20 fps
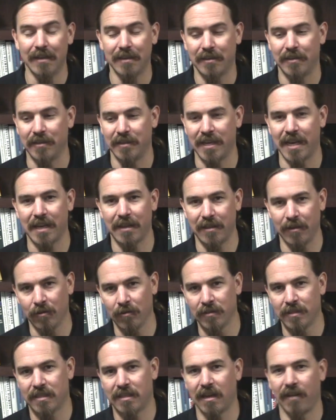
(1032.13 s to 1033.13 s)
to take the
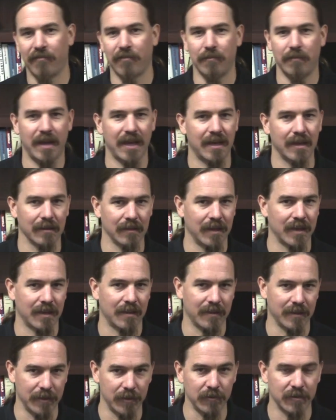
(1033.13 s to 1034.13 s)
old stuff and make it
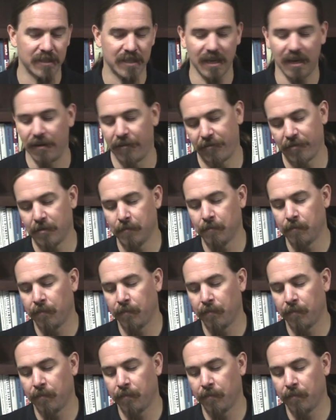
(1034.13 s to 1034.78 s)
like the new stuff.